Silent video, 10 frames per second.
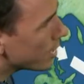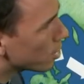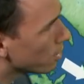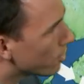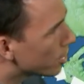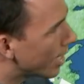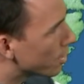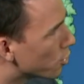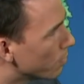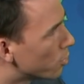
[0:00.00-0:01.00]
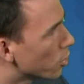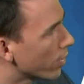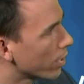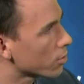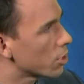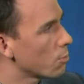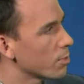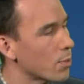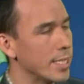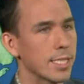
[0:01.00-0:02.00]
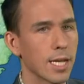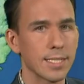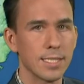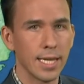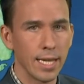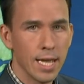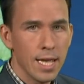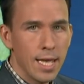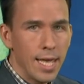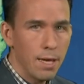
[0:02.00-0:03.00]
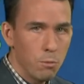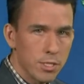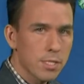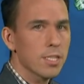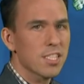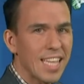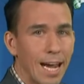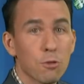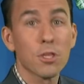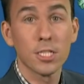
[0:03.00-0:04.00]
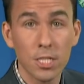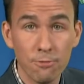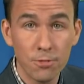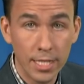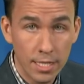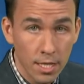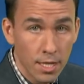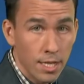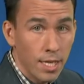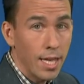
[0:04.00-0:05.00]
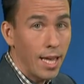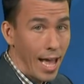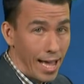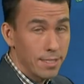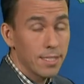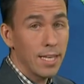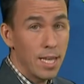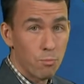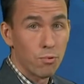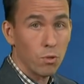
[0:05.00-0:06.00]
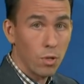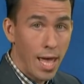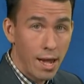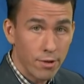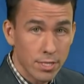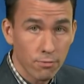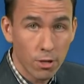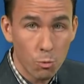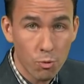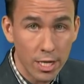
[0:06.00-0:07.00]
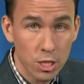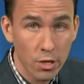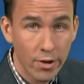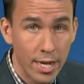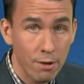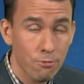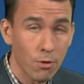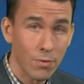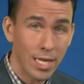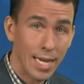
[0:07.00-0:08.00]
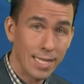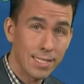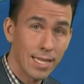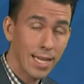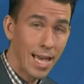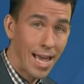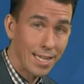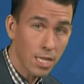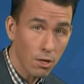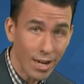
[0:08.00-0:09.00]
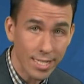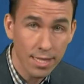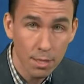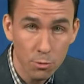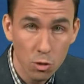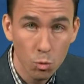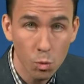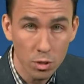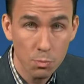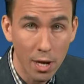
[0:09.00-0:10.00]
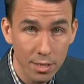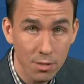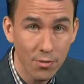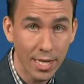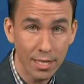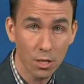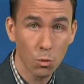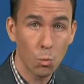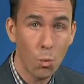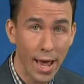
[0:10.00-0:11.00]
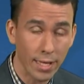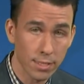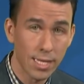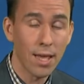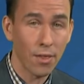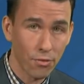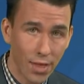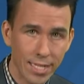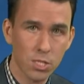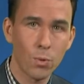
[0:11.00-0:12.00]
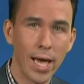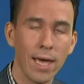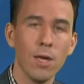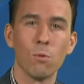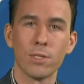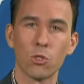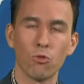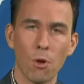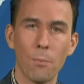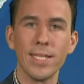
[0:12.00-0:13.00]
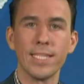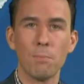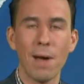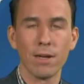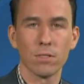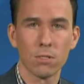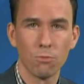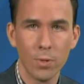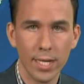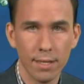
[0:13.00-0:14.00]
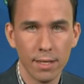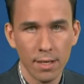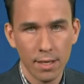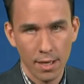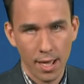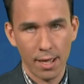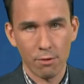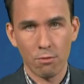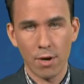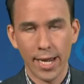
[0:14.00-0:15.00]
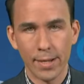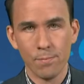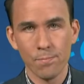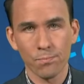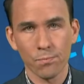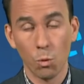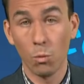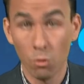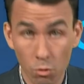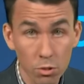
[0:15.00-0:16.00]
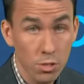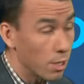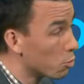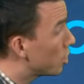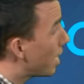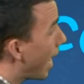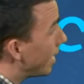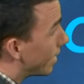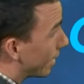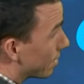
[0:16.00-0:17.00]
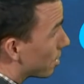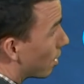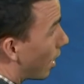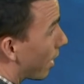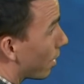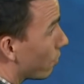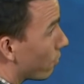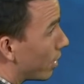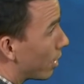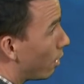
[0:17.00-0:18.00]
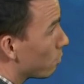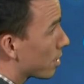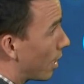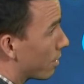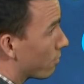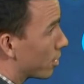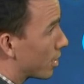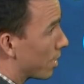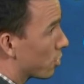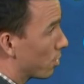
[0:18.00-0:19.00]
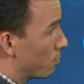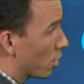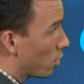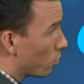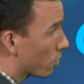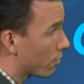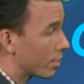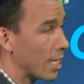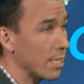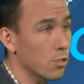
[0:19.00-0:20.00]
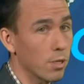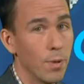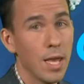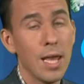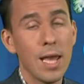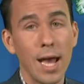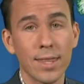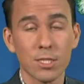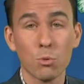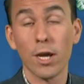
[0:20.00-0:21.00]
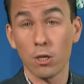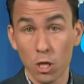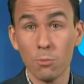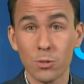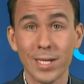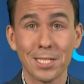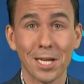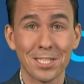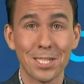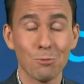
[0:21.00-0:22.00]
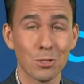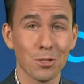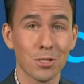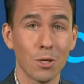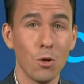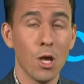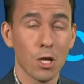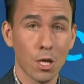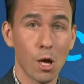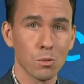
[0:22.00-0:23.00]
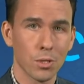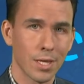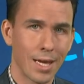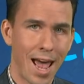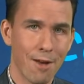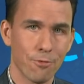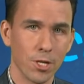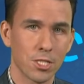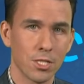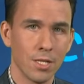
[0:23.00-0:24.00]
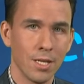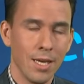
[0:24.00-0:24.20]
position of the jet stream during October 2019. It was south shifted. And it brought areas of low pressure in from the Atlantic and directed them towards parts of England and Wales. Well, that's where we saw repeated bouts of wind and rain. We were also tending to lie on the cold side of the jet stream, to the north of the jet stream. And that's why October 2019 was also colder than average.